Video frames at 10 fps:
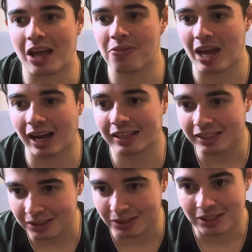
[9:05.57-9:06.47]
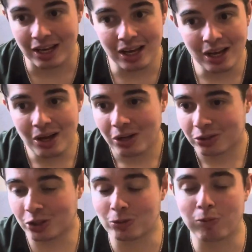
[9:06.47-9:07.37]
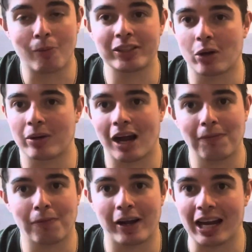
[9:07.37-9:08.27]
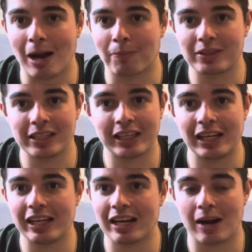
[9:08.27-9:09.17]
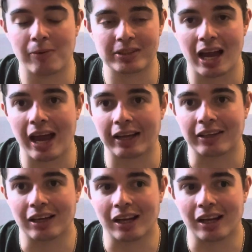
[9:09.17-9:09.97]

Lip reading: And that is just what we don't have right now, particularly in our attack.